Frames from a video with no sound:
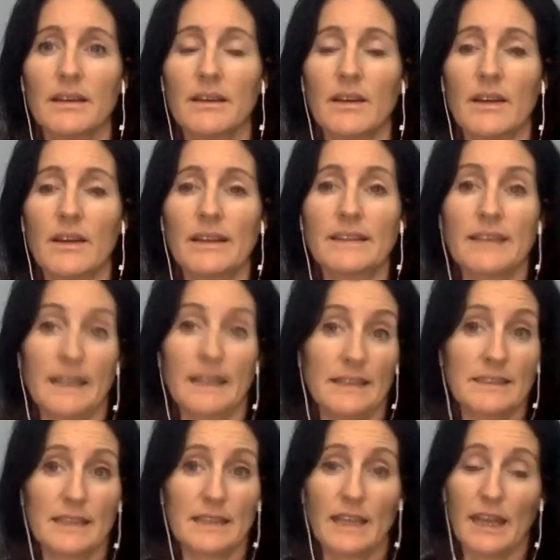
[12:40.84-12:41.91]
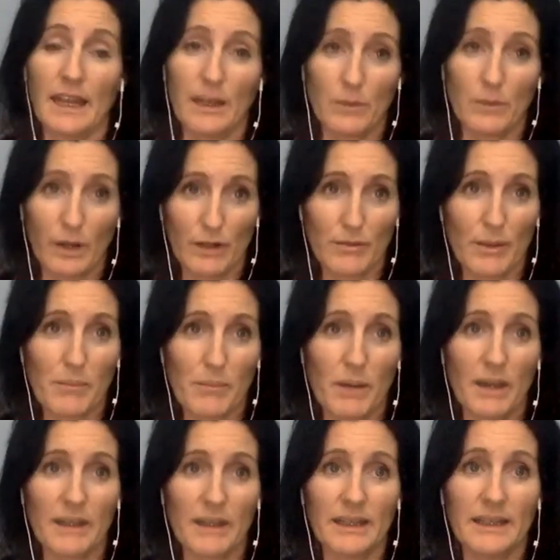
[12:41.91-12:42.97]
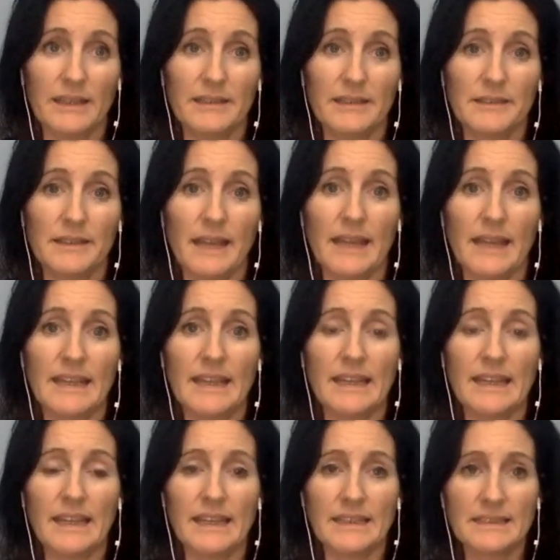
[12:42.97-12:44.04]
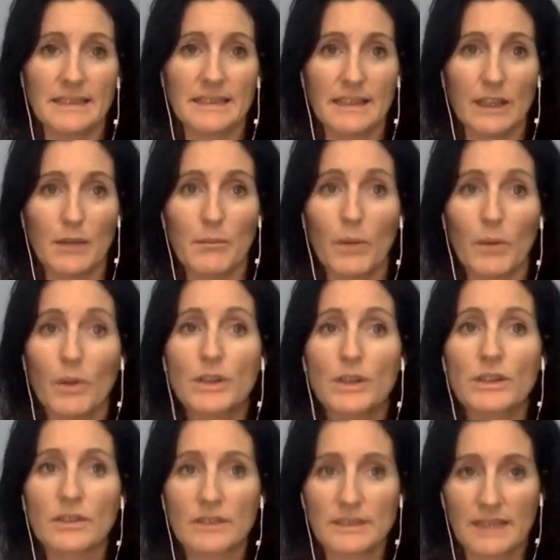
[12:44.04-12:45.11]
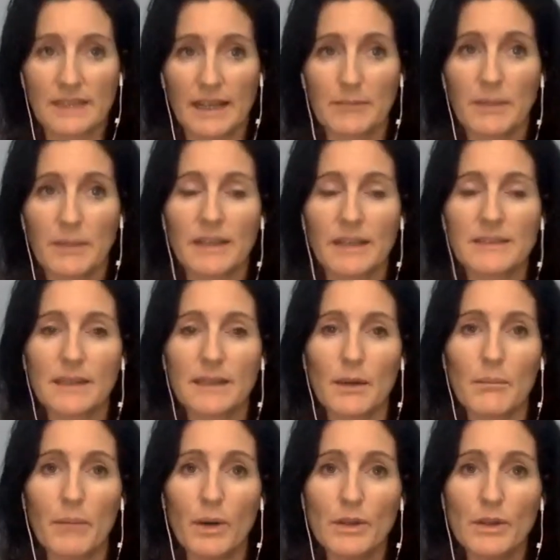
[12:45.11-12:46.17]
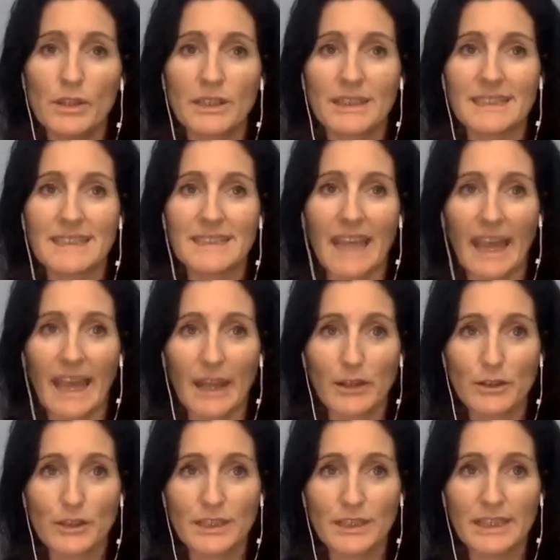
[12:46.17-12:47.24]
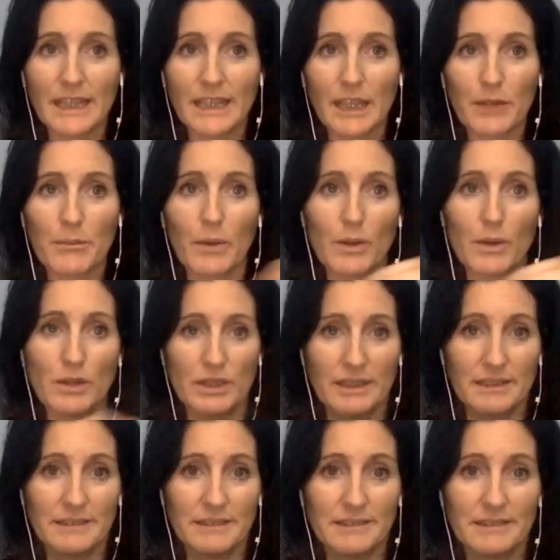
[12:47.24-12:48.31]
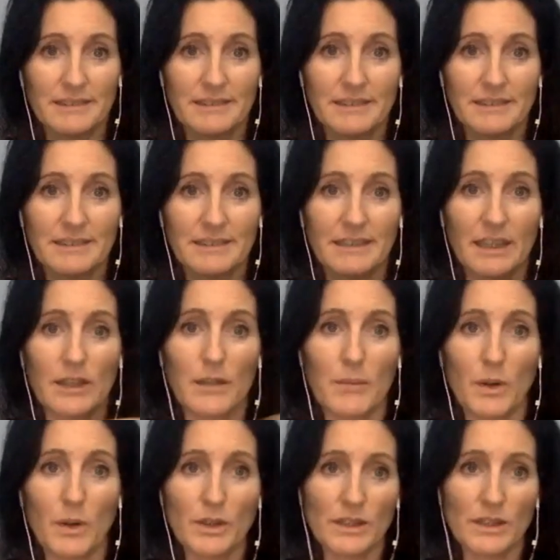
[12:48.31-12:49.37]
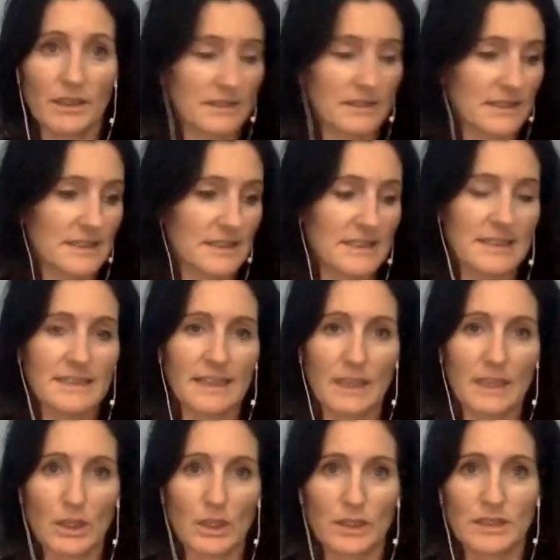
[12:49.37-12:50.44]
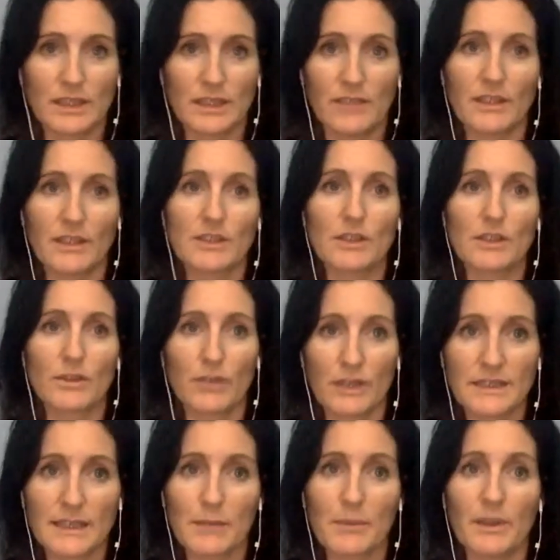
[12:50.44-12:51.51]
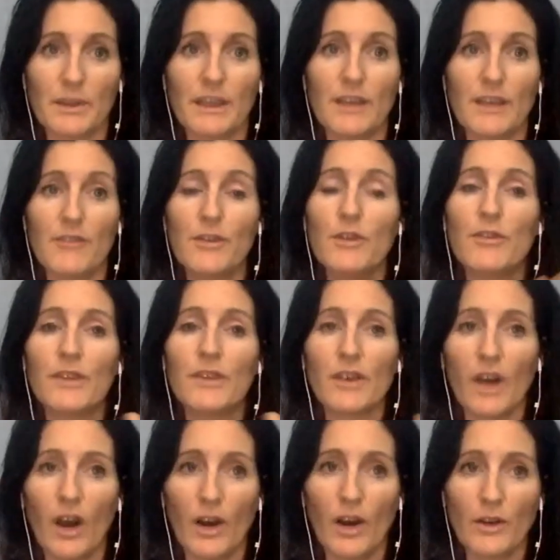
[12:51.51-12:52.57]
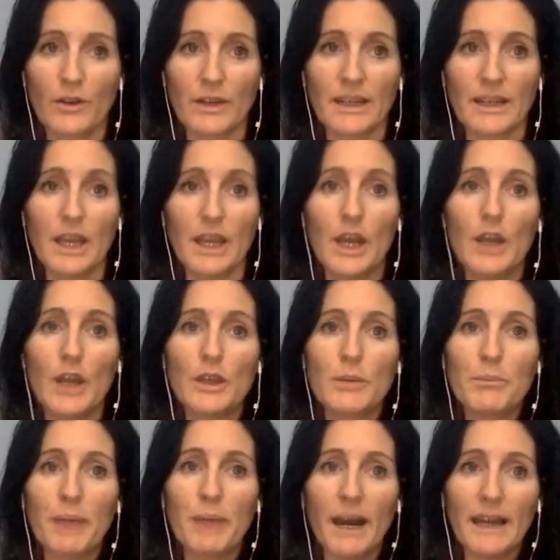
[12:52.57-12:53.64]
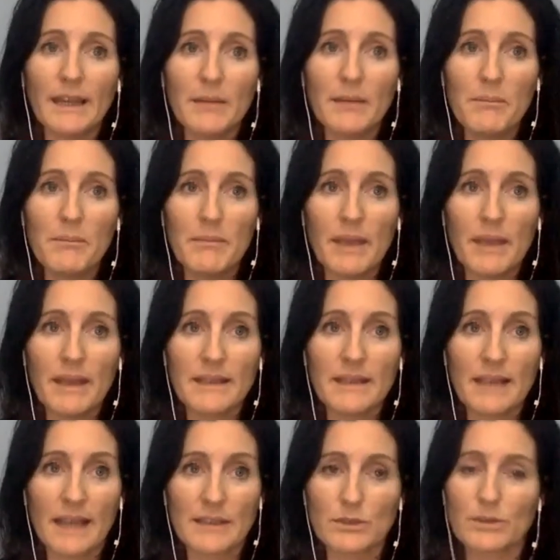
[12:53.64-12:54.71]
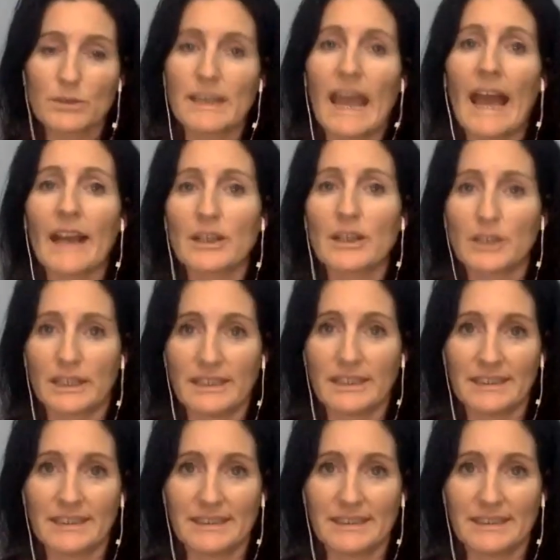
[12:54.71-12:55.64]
Any tightness in anywhere of my body? And getting into the emotional side because emotion is energy in motion. And the emotion is the sensations that you feel. So, for example, if you feel hungry, your body makes has a reaction